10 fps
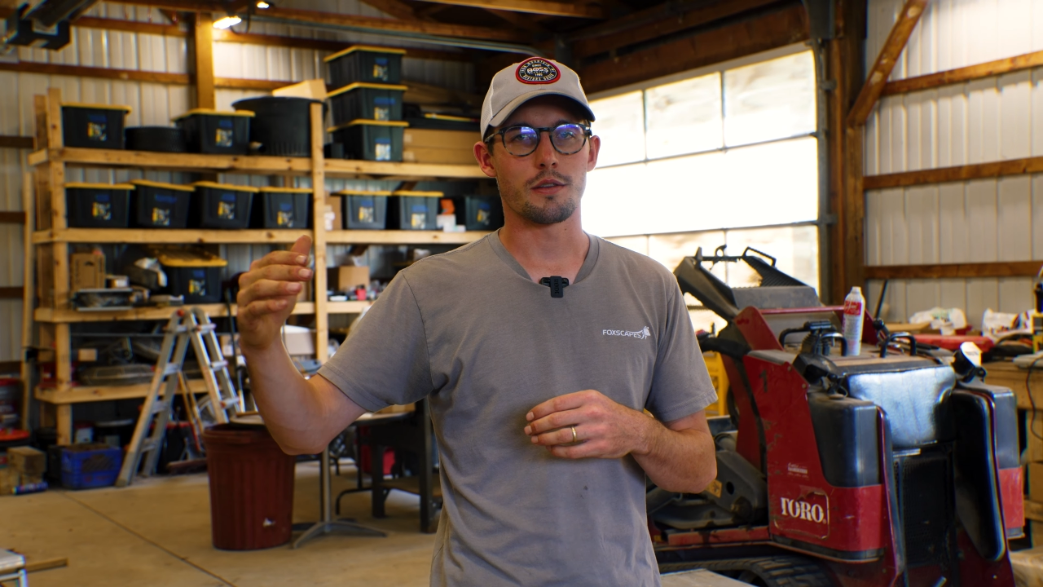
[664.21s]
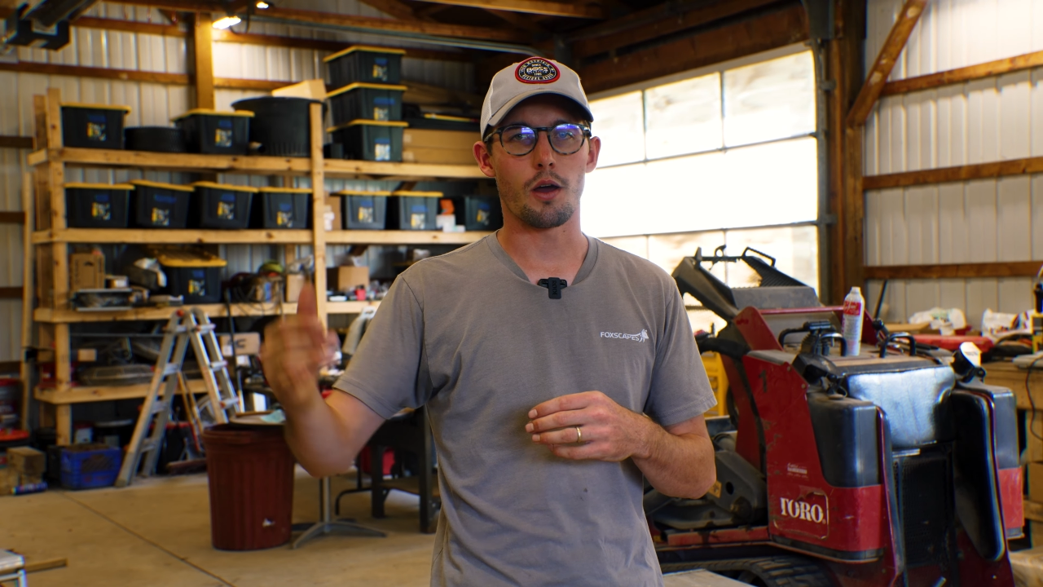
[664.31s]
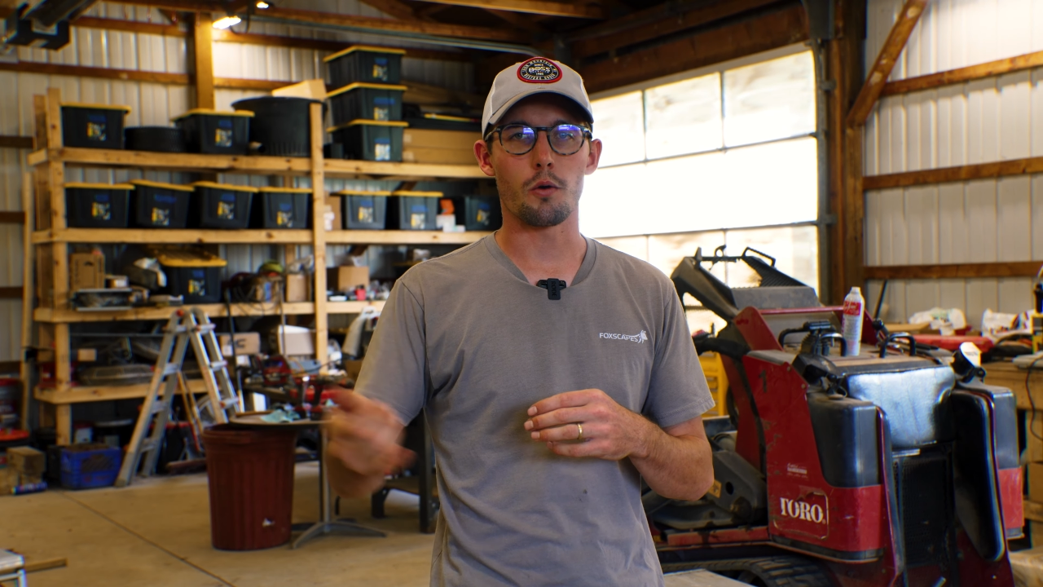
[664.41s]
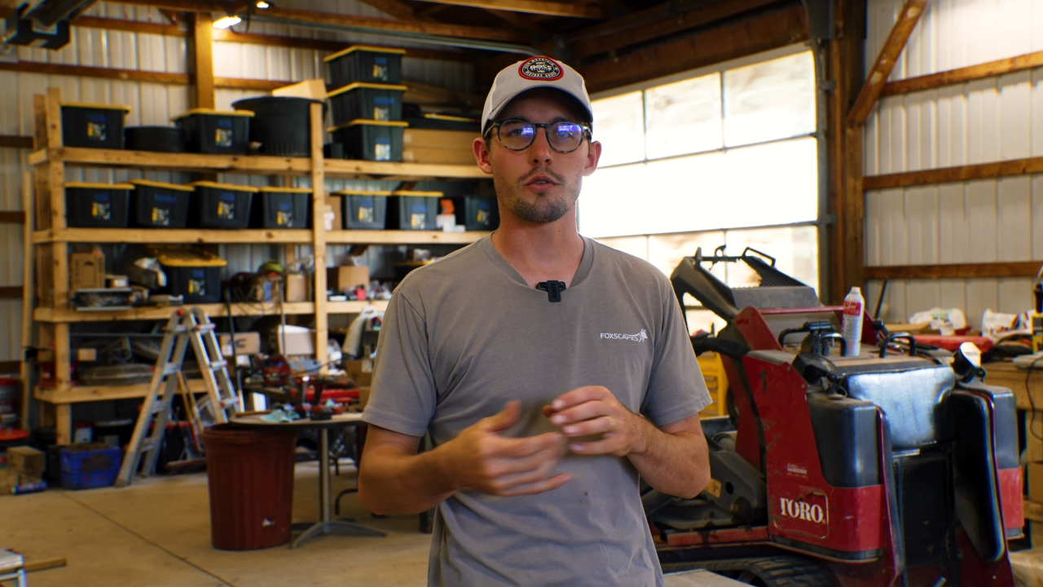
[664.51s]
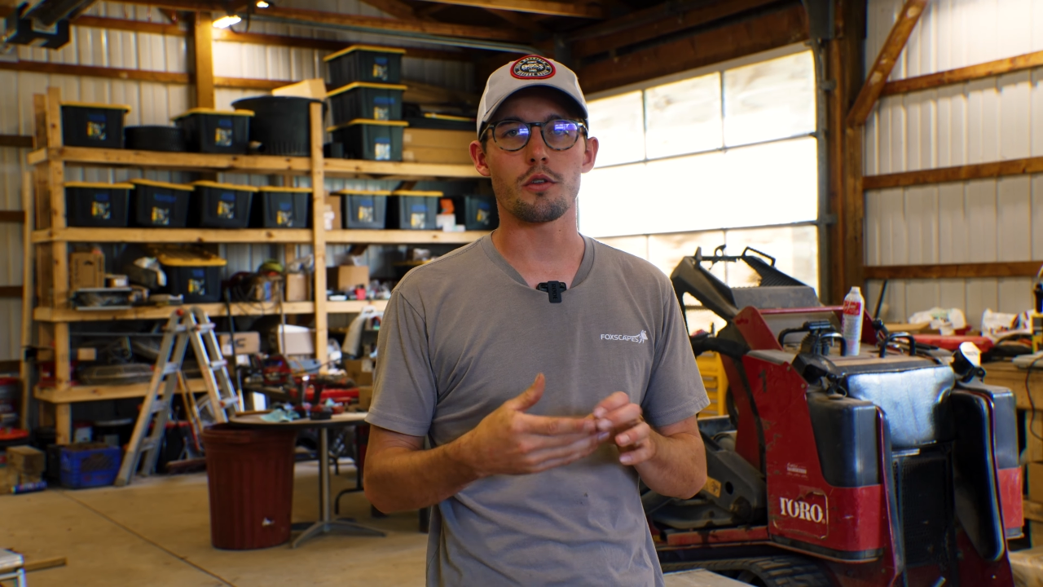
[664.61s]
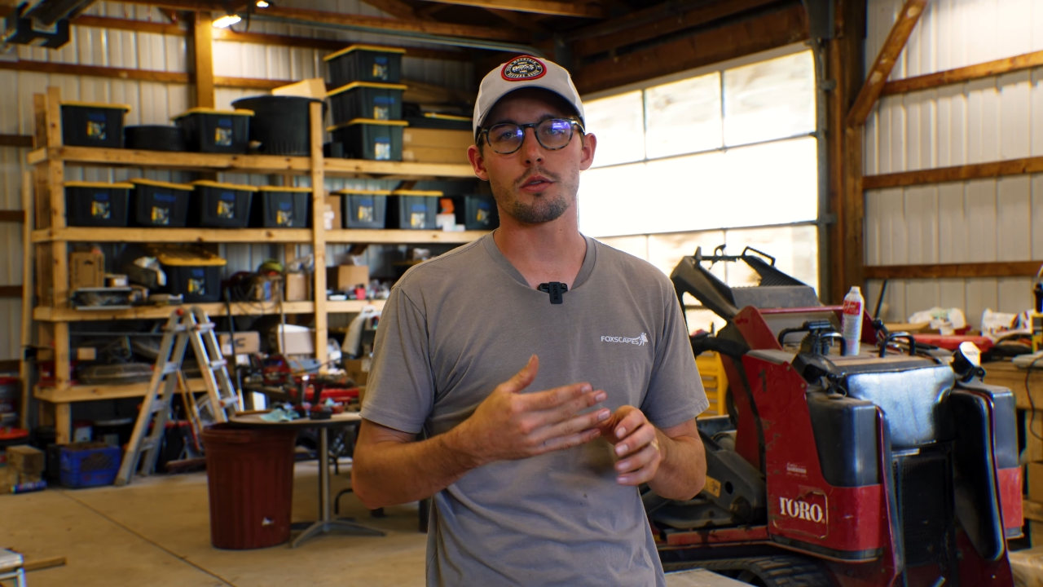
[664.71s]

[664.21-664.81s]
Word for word: those are the